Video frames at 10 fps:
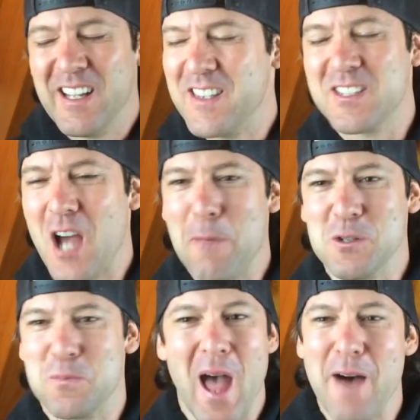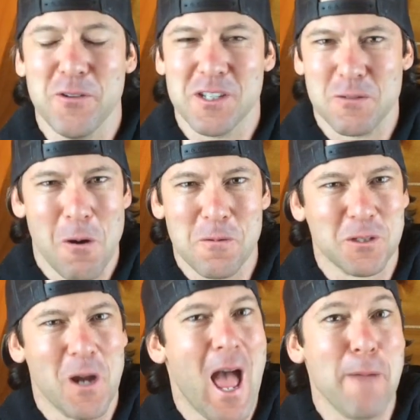This cop was baffled as to what was
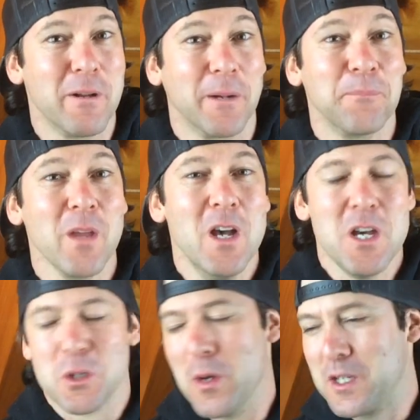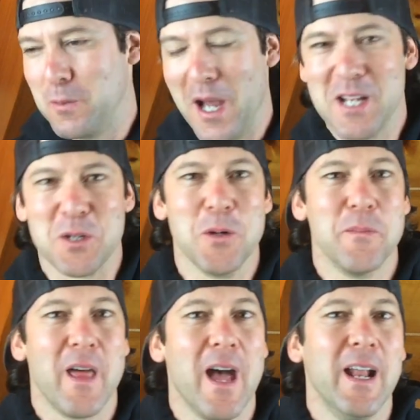happening. So we explained to
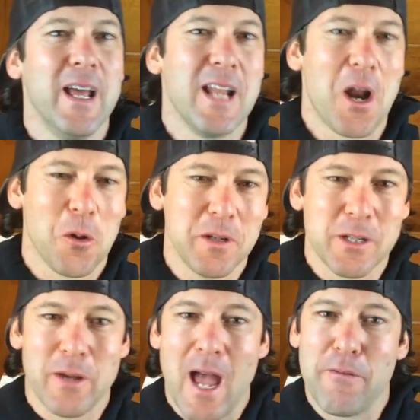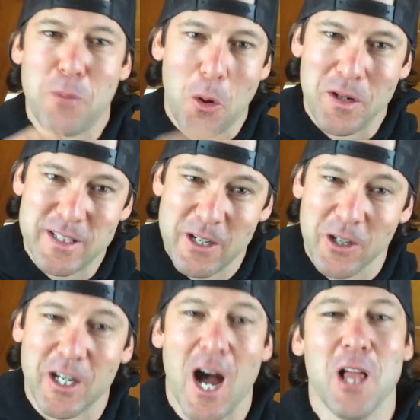him that not only did we have a broken
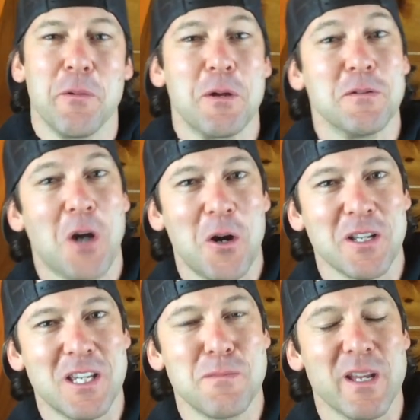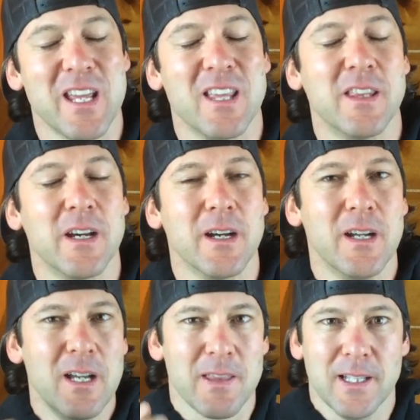steering column and it was hard to keep it in the
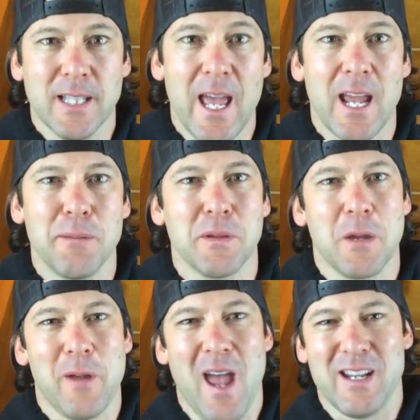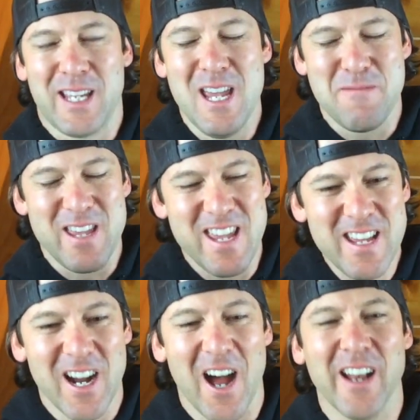lane, but that we had to keep the
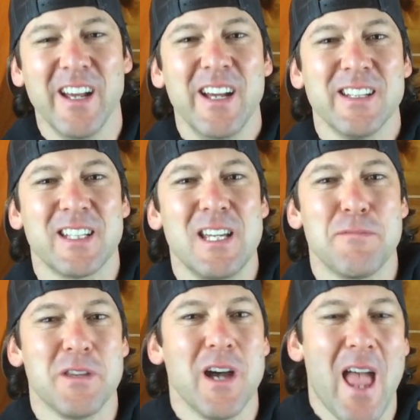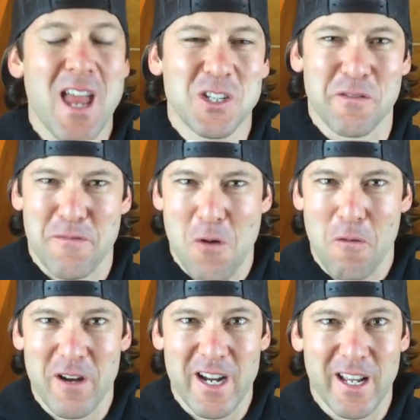heat on to keep the engine from
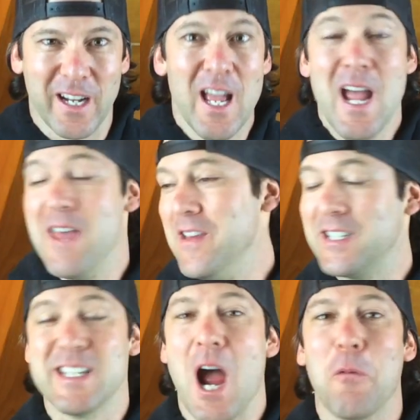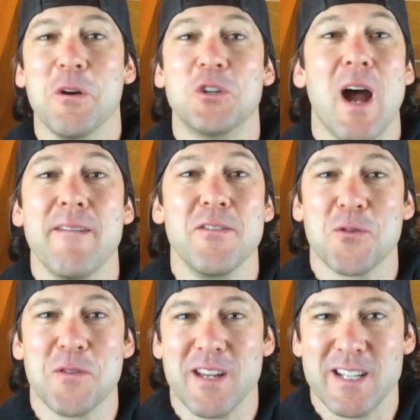overheating. And this is how we're driving
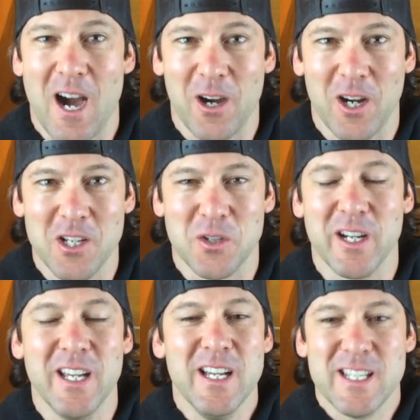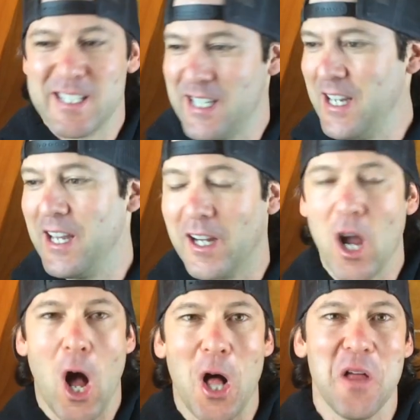through the entire country, seeing
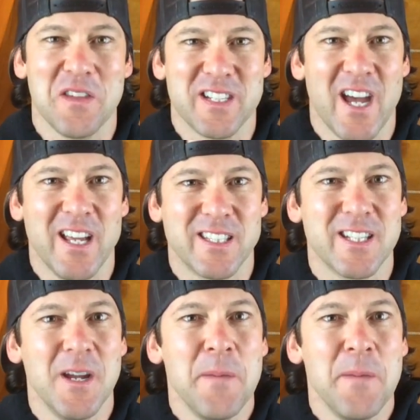all the sights.